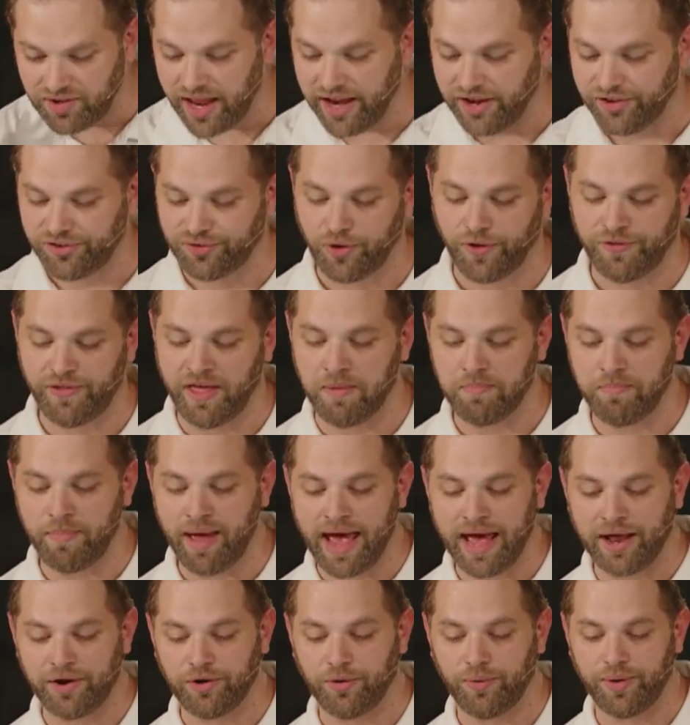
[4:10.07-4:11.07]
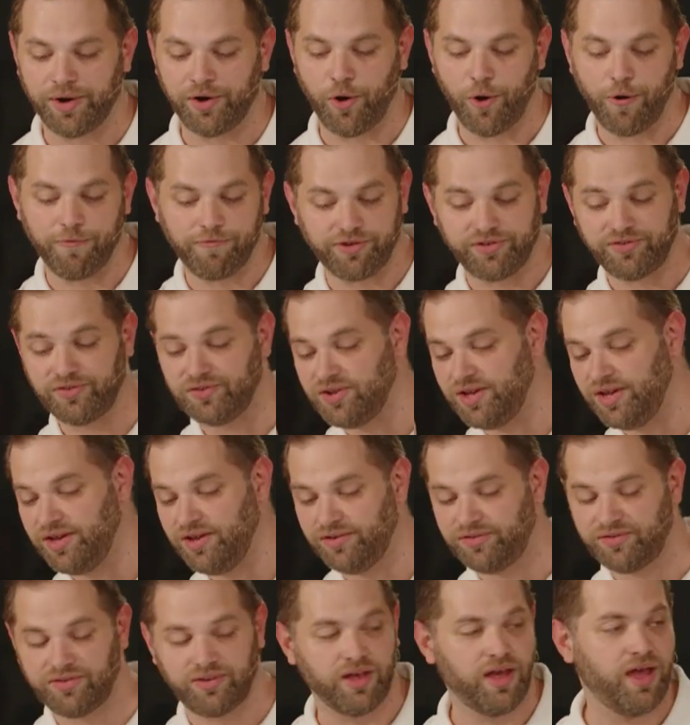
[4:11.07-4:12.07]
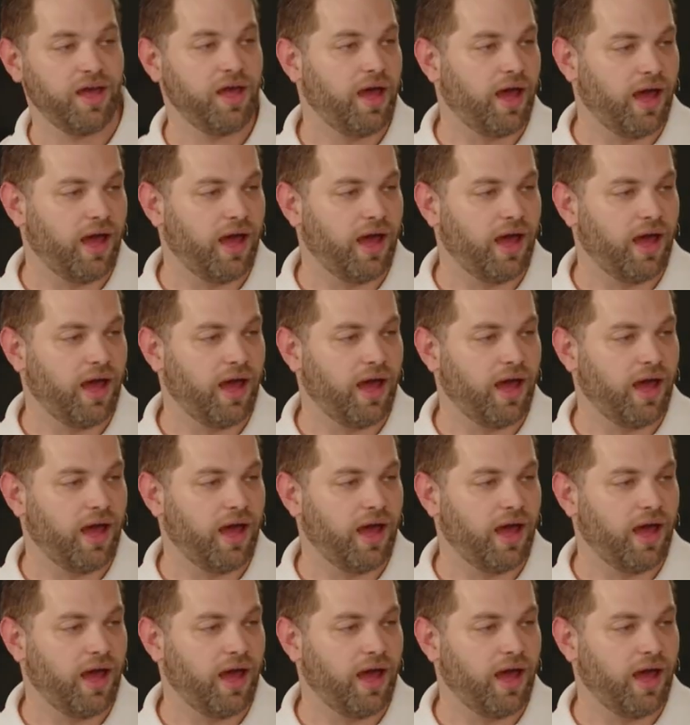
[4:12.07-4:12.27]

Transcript: takes on that mantle and oversees